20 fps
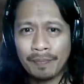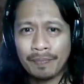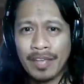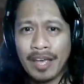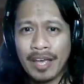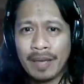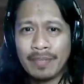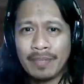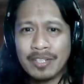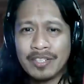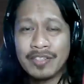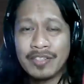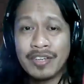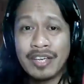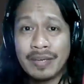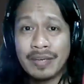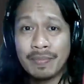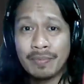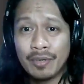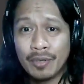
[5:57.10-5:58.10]
Timeless
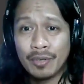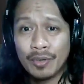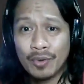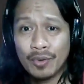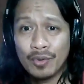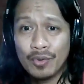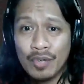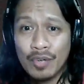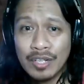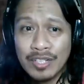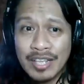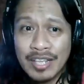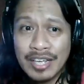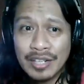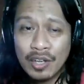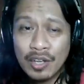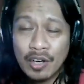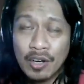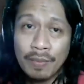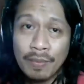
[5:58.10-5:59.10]
Gamer Crew as they
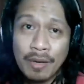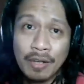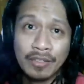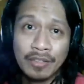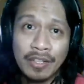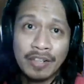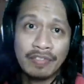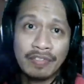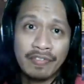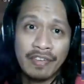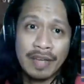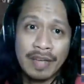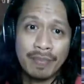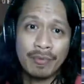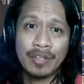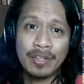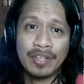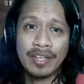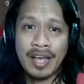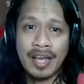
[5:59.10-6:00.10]
talk about their
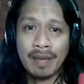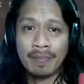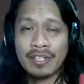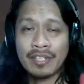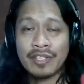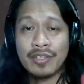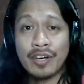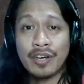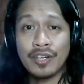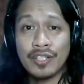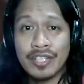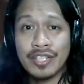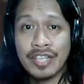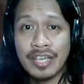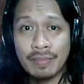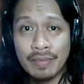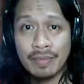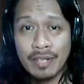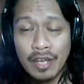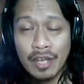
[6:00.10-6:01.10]
favorite MS-DOS
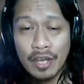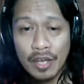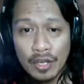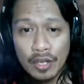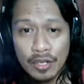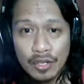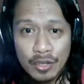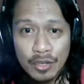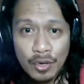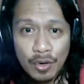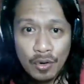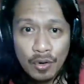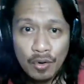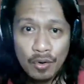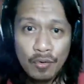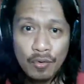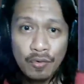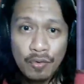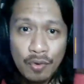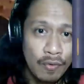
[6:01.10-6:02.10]
game.
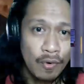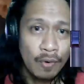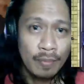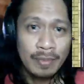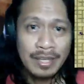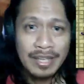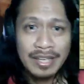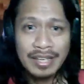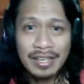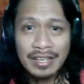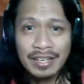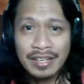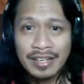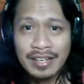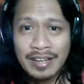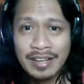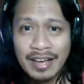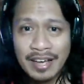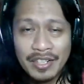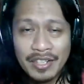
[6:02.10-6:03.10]
So, for me,
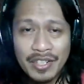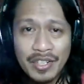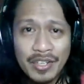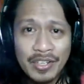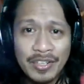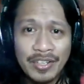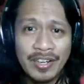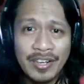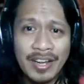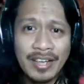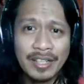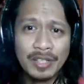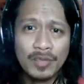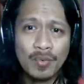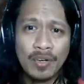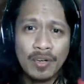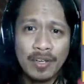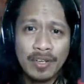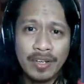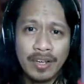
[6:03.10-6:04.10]
catch you in the next
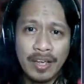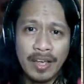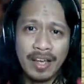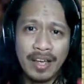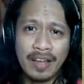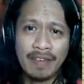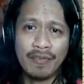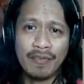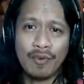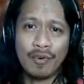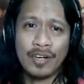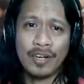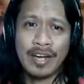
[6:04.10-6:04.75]
one, and for